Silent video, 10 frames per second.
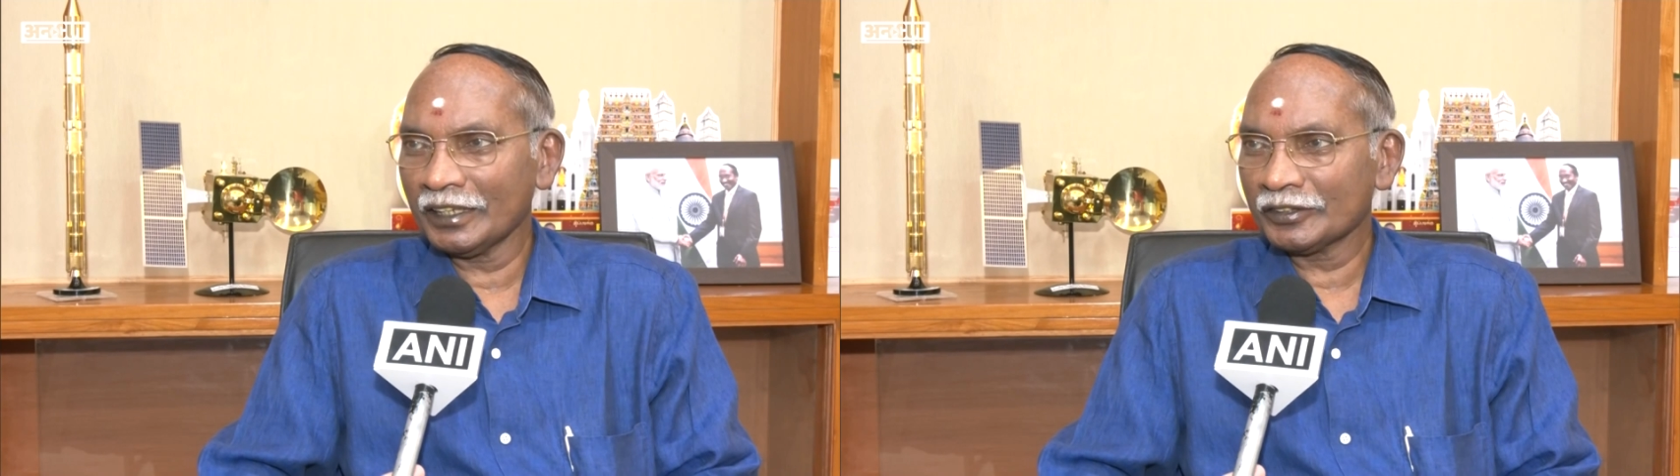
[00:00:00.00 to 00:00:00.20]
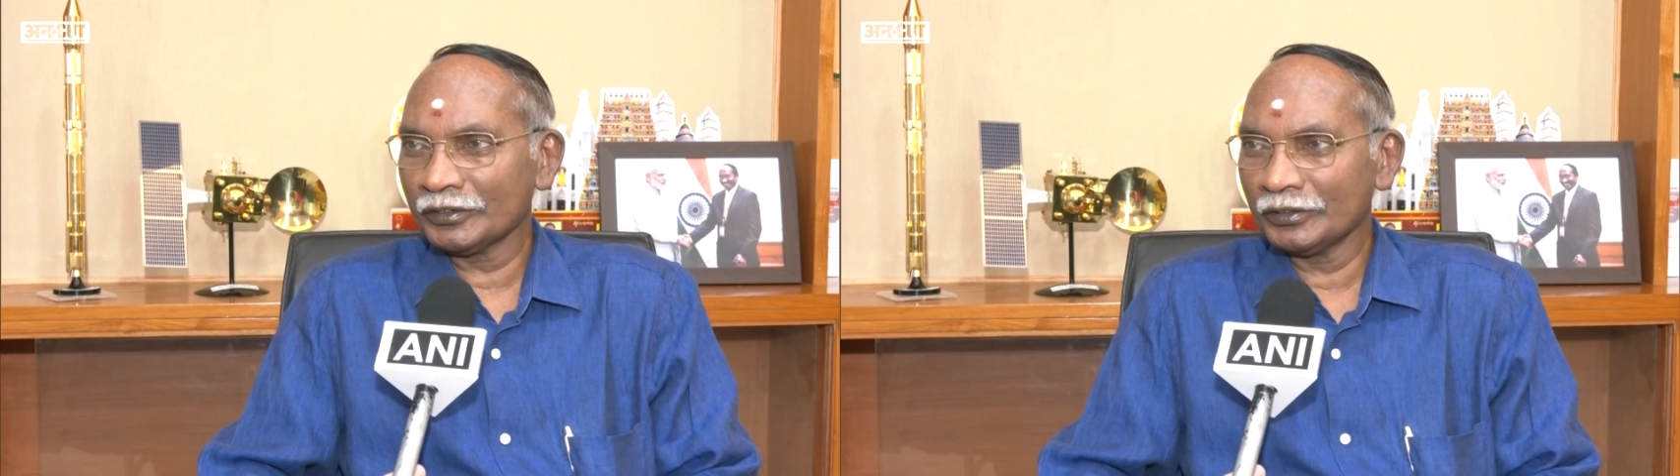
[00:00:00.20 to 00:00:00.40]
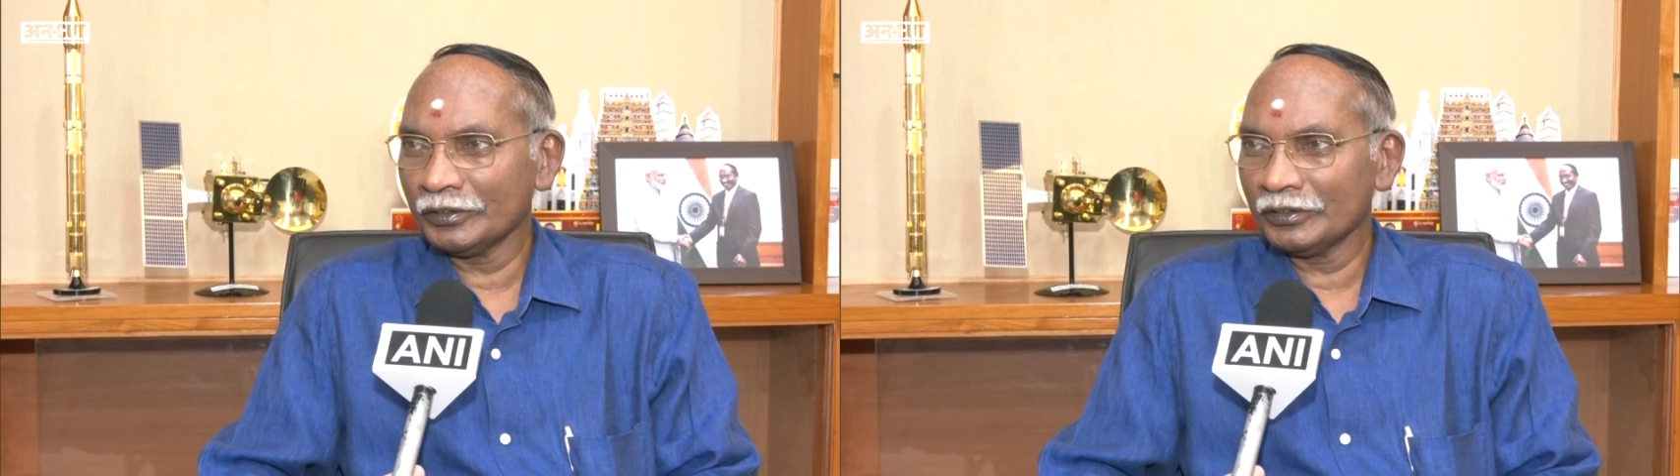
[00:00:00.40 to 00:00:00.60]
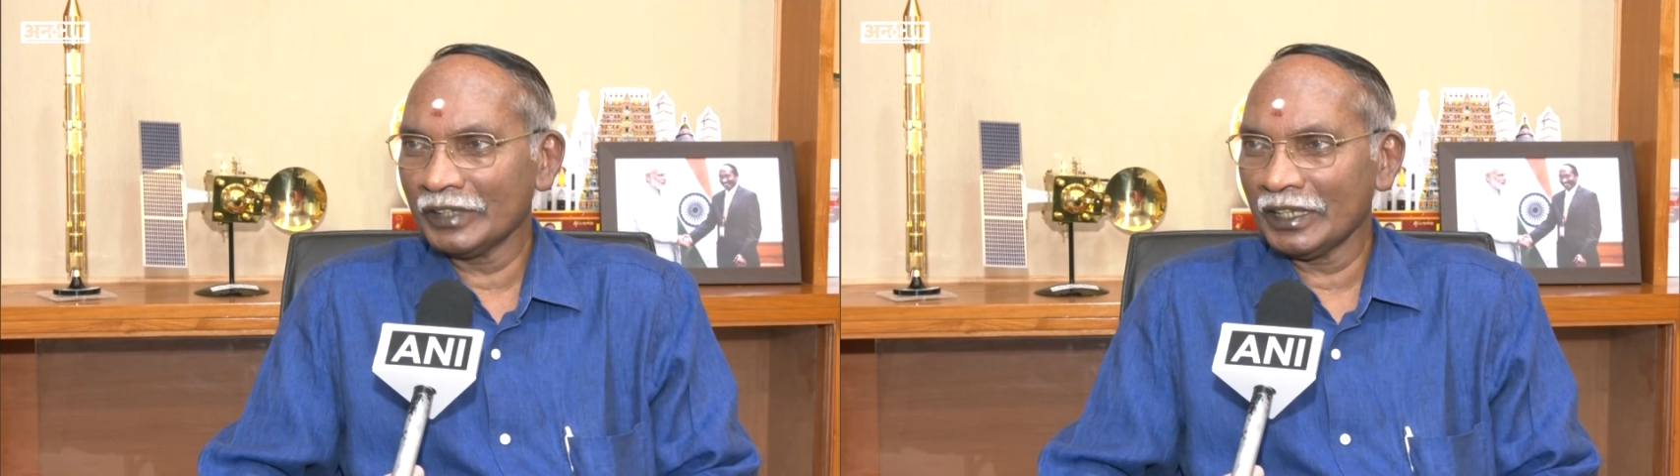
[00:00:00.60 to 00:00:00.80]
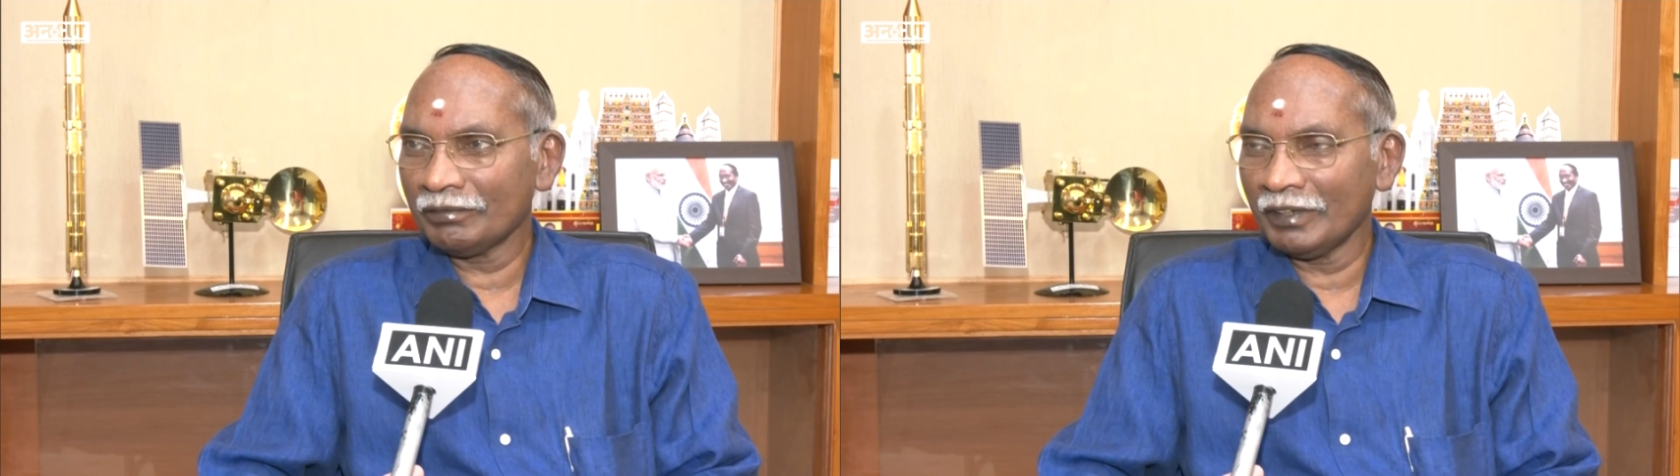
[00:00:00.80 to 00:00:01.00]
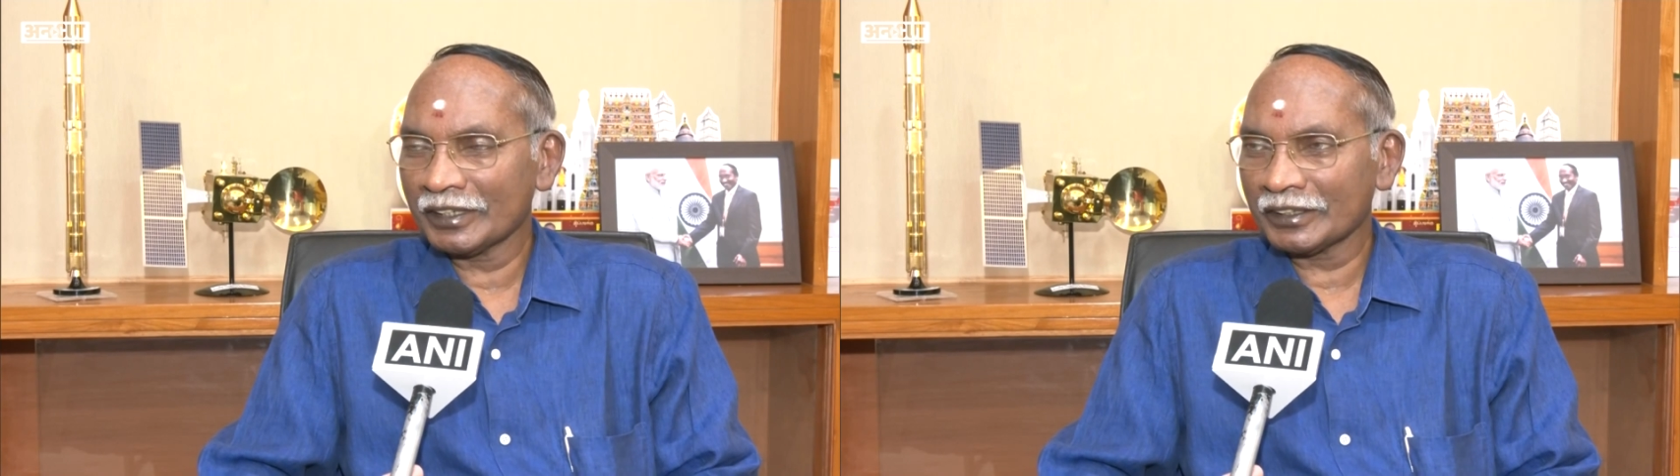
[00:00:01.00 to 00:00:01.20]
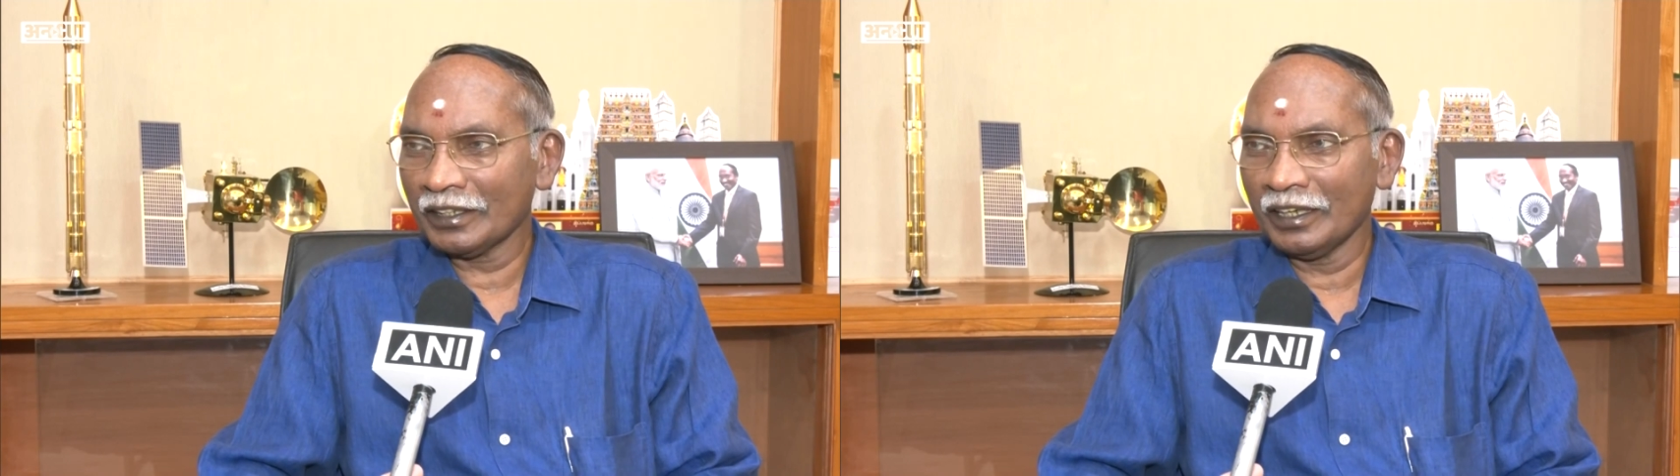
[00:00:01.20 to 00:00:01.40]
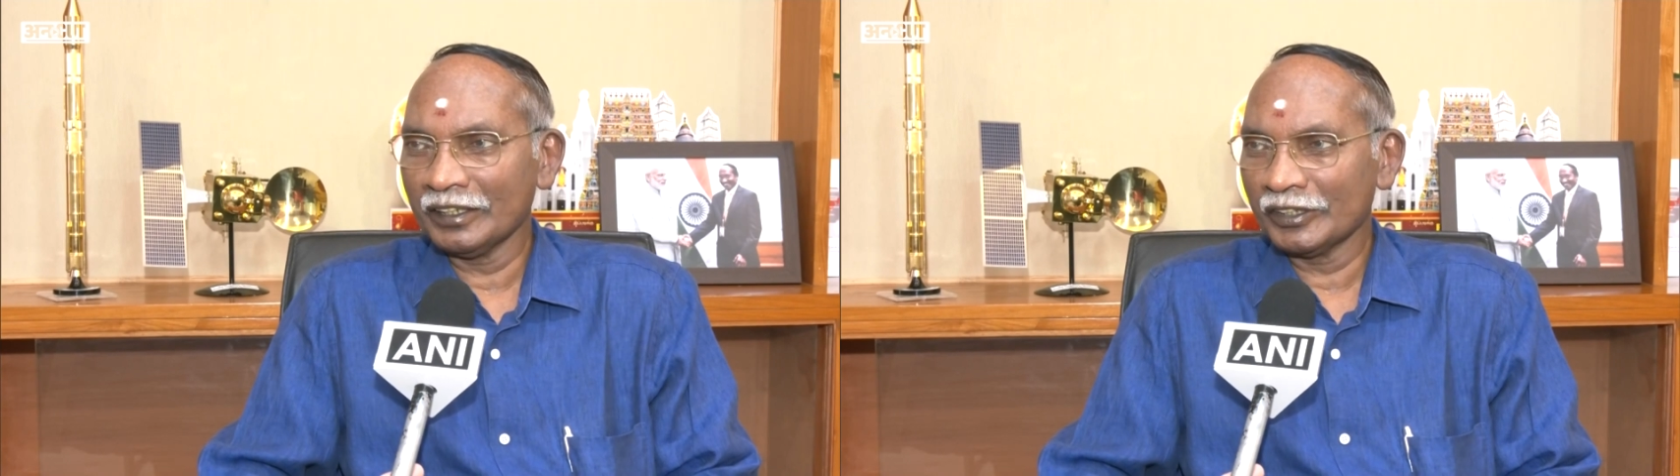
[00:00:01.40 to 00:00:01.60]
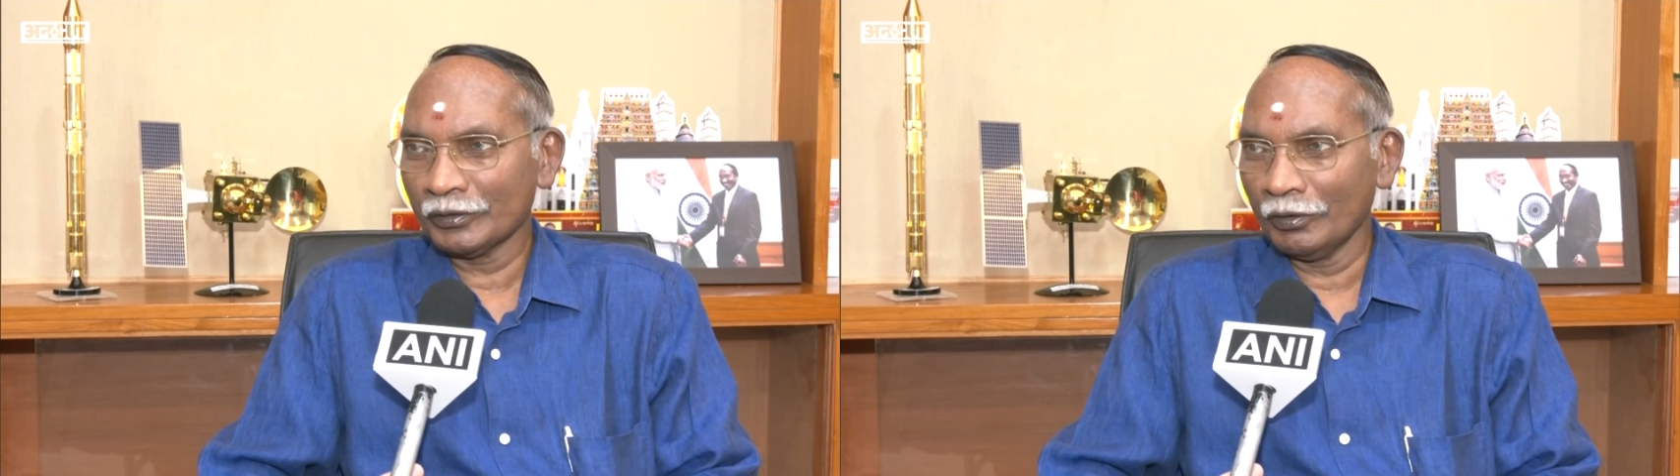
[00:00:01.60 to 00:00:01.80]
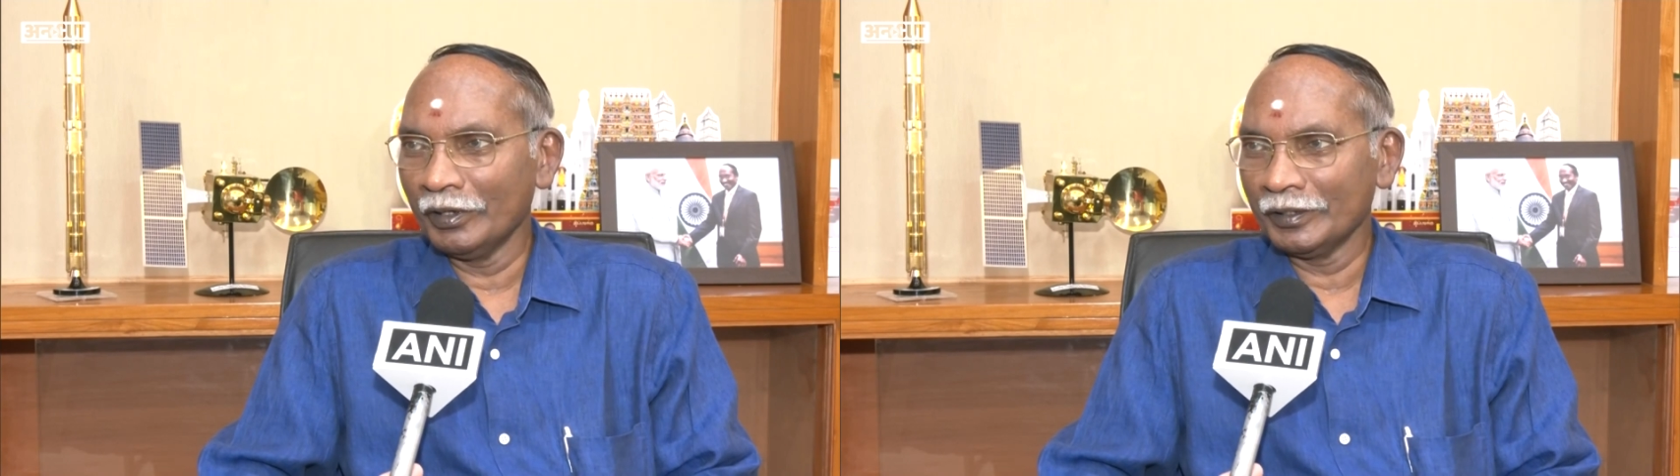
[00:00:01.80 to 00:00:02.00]
has to do the function on its
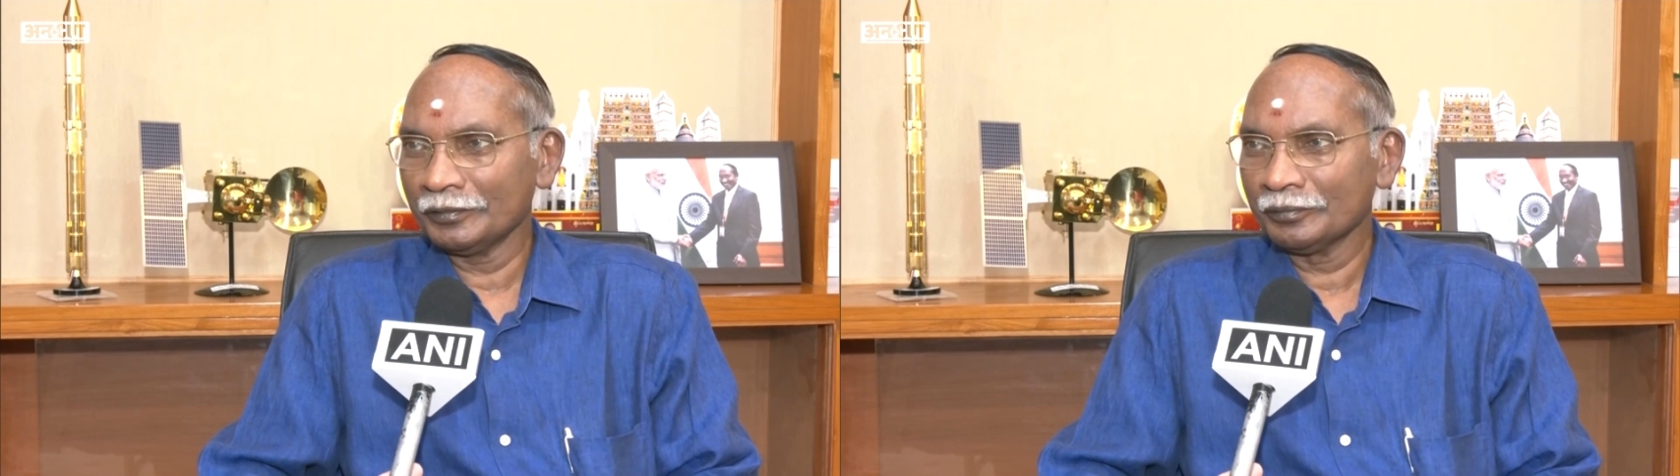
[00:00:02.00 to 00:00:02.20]
own.